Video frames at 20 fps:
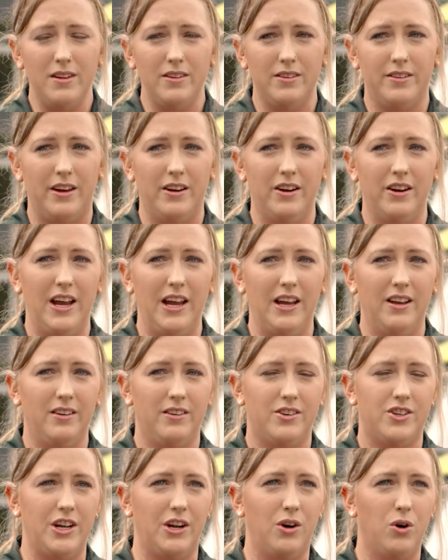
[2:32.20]
So
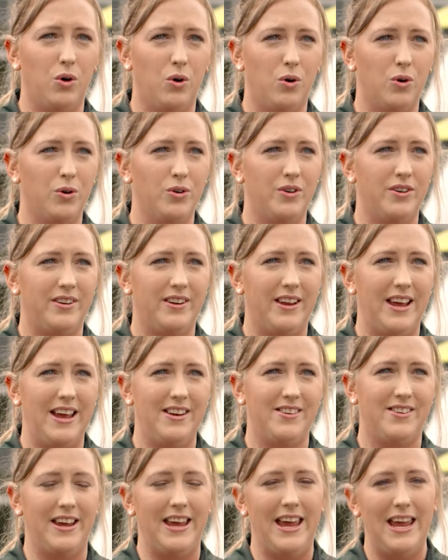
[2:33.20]
she called
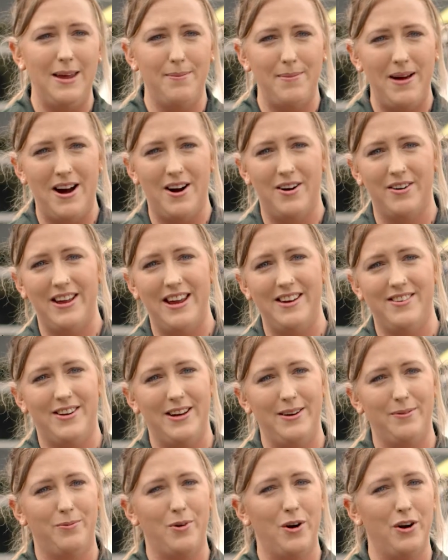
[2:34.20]
and she emailed and
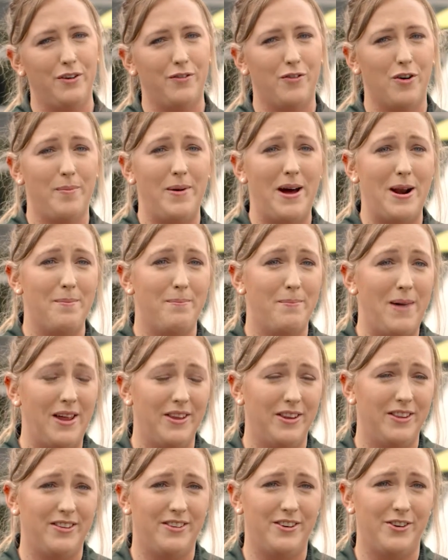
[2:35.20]
she worked for about a
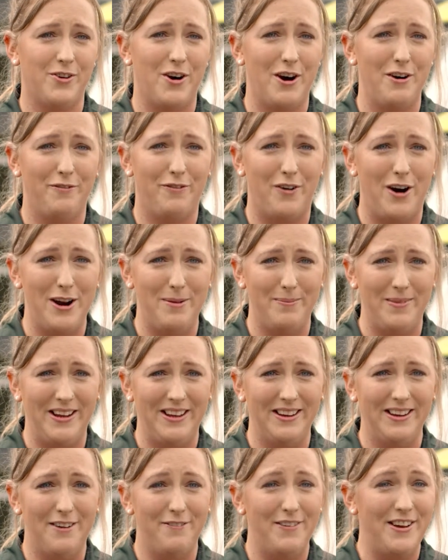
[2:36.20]
month to try and find
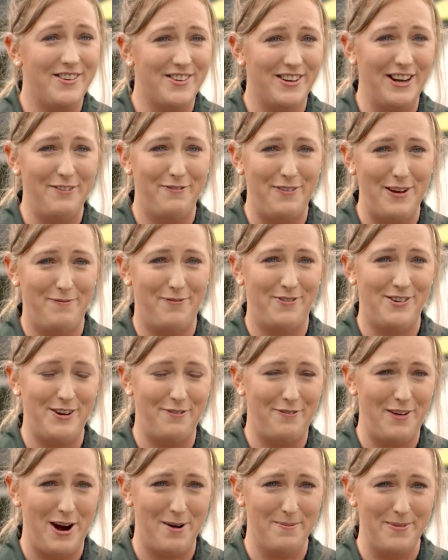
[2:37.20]
me. Eventually she
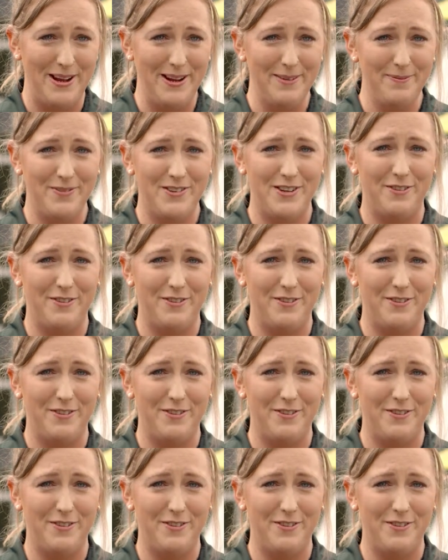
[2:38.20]
found me.